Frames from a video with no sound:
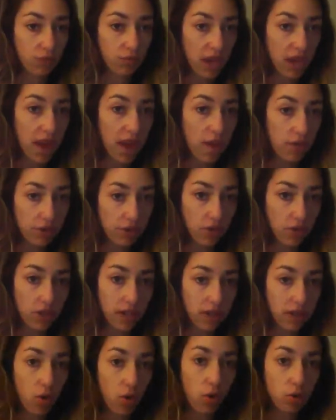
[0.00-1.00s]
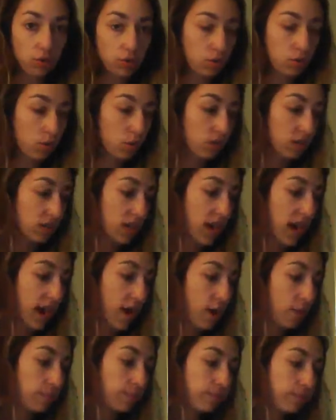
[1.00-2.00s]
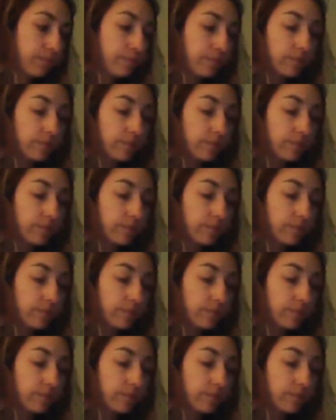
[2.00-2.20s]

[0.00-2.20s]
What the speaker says: calendar like old school style.